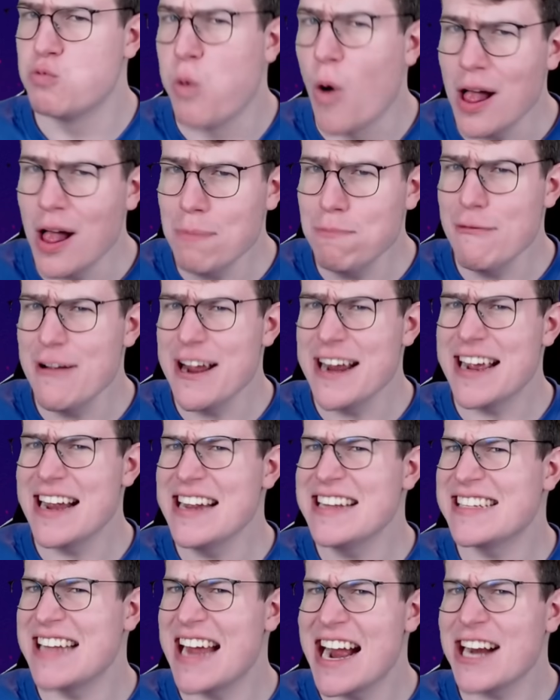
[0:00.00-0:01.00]
Wallbreaker,
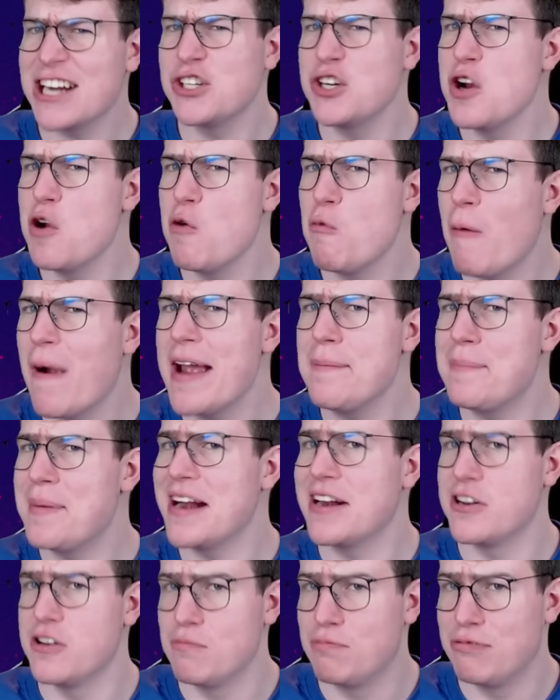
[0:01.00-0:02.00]
he's actually way better than the